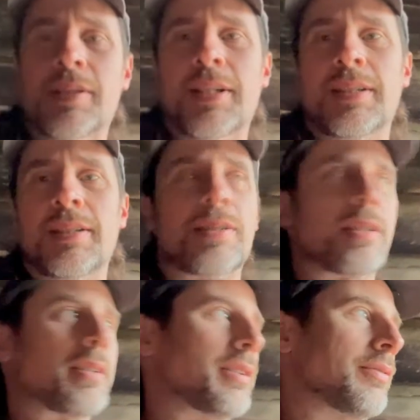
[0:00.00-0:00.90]

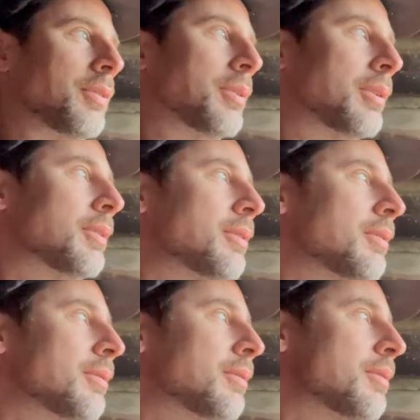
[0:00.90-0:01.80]
1964.
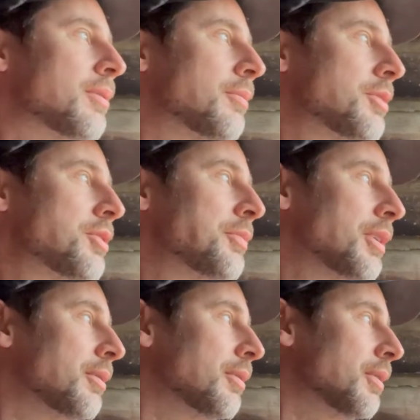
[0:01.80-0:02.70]
So I'm
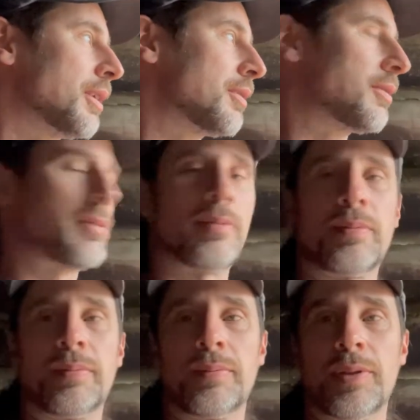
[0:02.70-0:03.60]
assuming that's
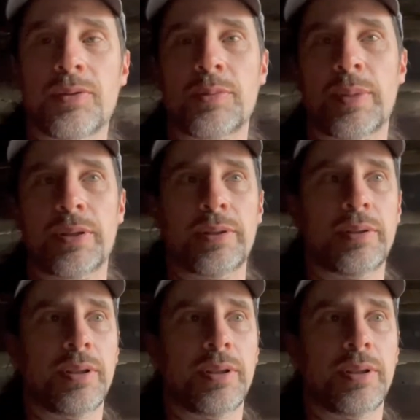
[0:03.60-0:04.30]
when it was built.